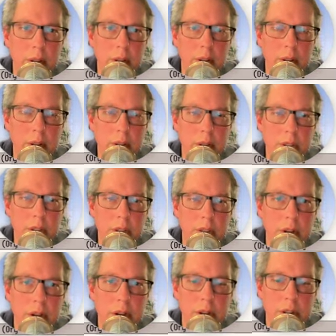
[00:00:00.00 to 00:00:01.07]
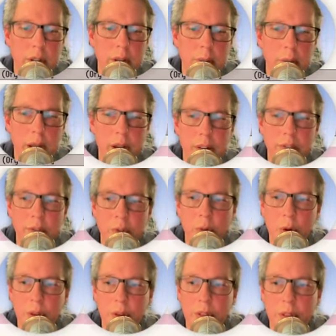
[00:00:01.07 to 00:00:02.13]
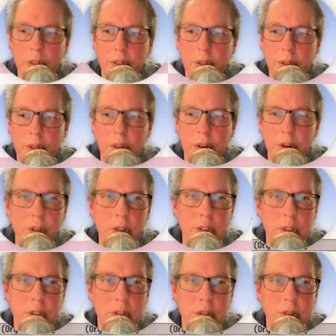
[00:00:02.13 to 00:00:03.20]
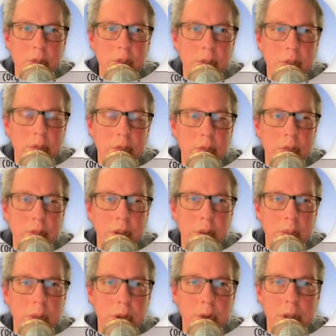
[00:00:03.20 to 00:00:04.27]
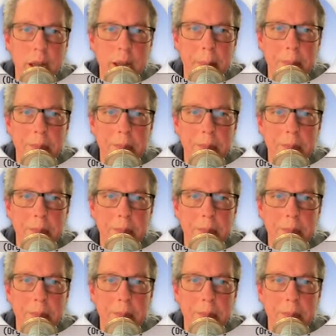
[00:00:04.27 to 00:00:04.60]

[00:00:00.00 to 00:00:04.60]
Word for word: it's toggling it back and forth. And I'll just keep doing that.